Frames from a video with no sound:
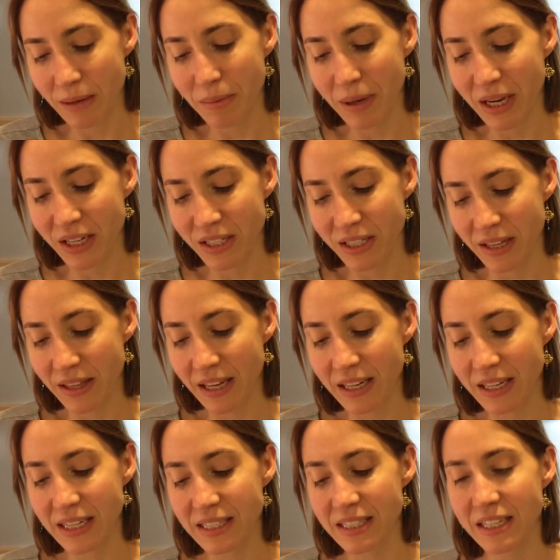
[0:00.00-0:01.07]
a patient that
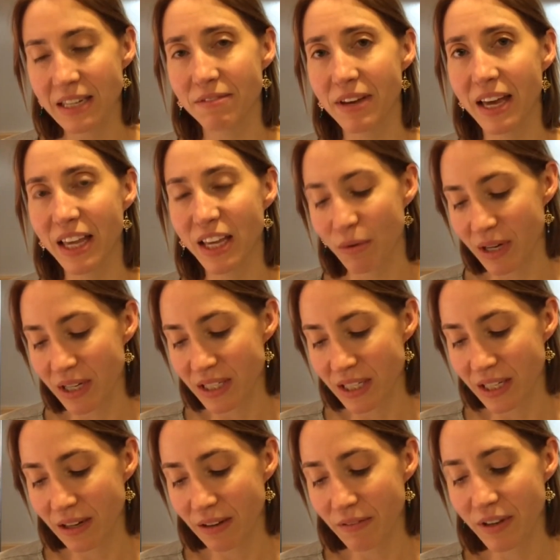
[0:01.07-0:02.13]
needs an
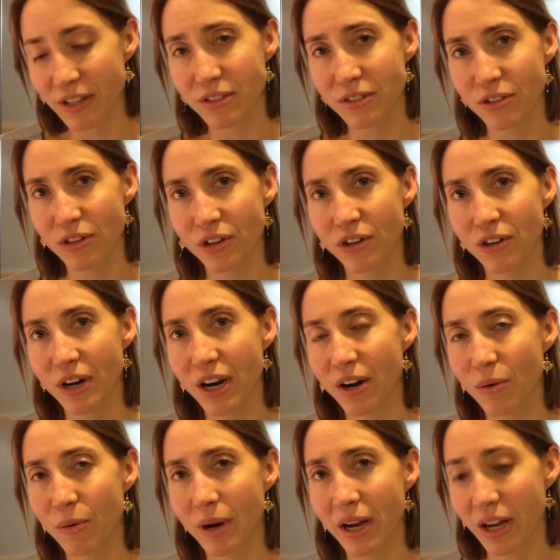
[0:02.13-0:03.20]
evaluation of his or her
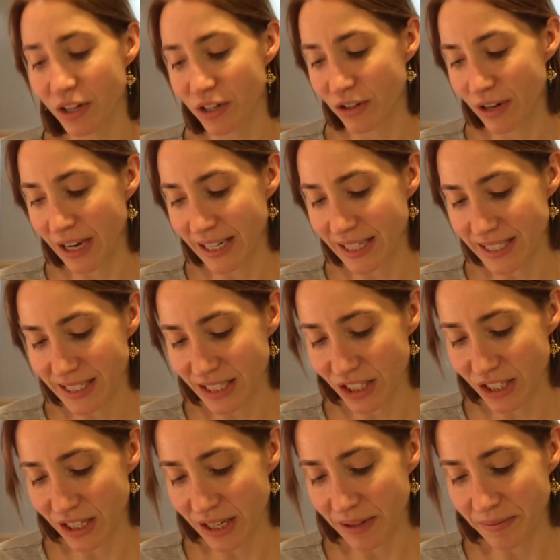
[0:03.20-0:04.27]
airway under
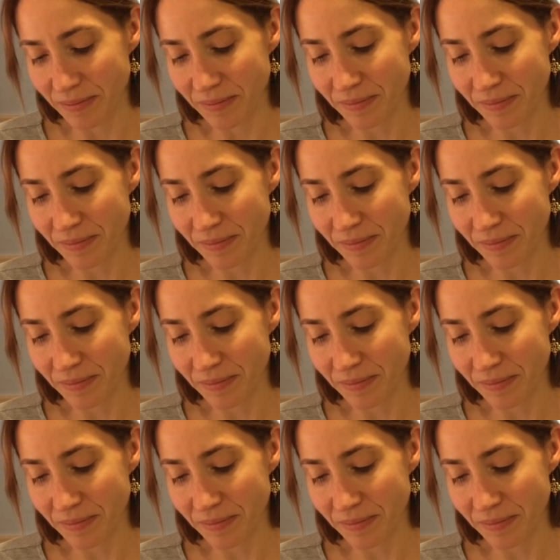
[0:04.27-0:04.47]
anesthesia.